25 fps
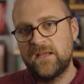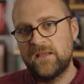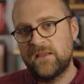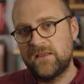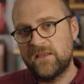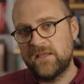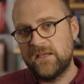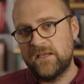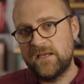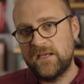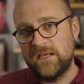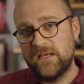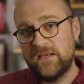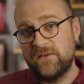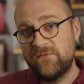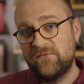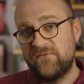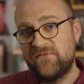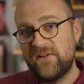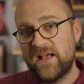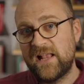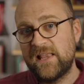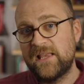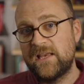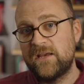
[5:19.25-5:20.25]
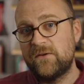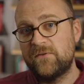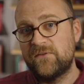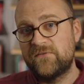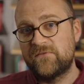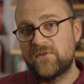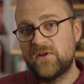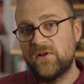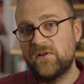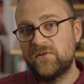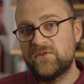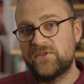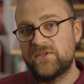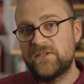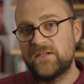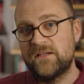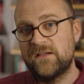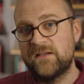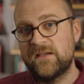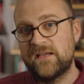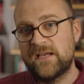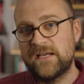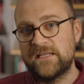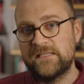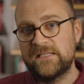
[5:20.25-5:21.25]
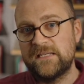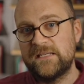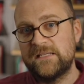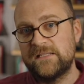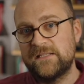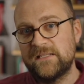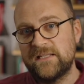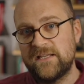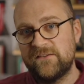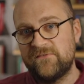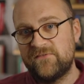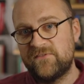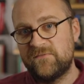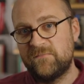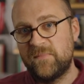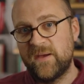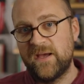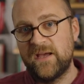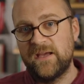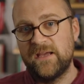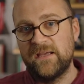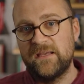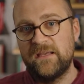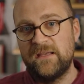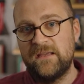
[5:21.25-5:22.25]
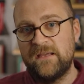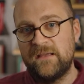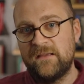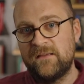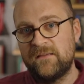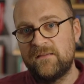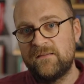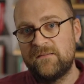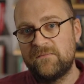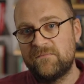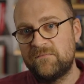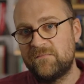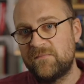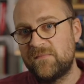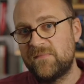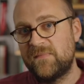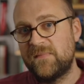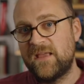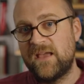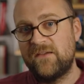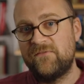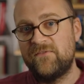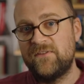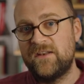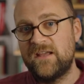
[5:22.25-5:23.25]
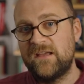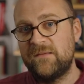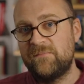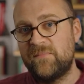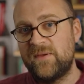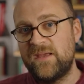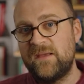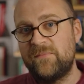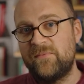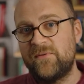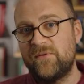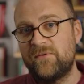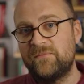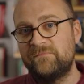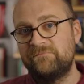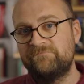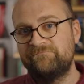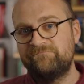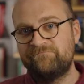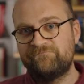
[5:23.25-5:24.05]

the value of culture as it is lived by everyday people.